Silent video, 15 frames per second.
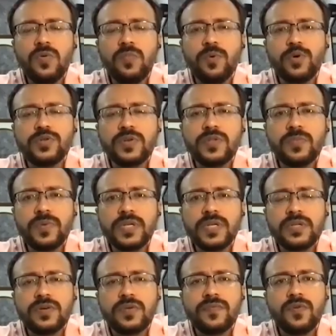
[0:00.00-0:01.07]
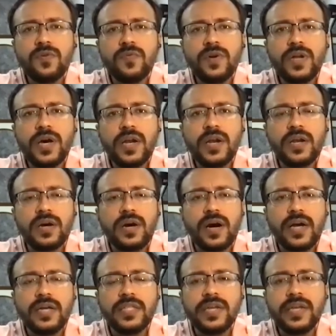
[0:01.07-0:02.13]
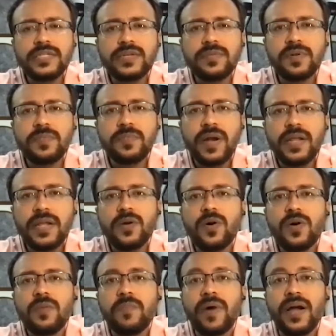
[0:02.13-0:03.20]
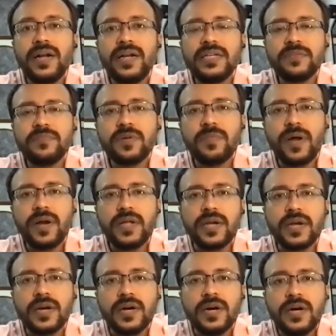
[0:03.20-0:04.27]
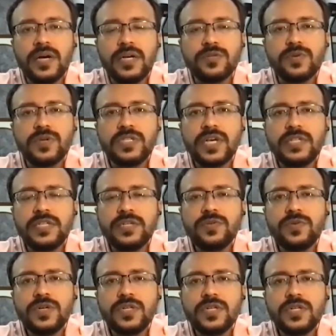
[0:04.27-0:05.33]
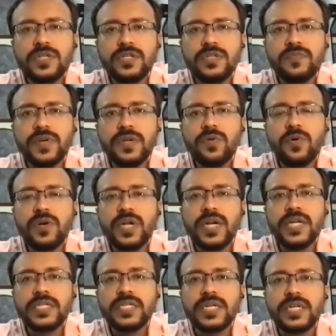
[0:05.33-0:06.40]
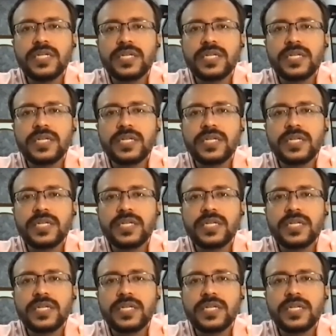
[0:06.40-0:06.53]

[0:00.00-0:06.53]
Most of the patients of COVID are either asymptomatic or mildly symptomatic. So in such situations, we don't need a CT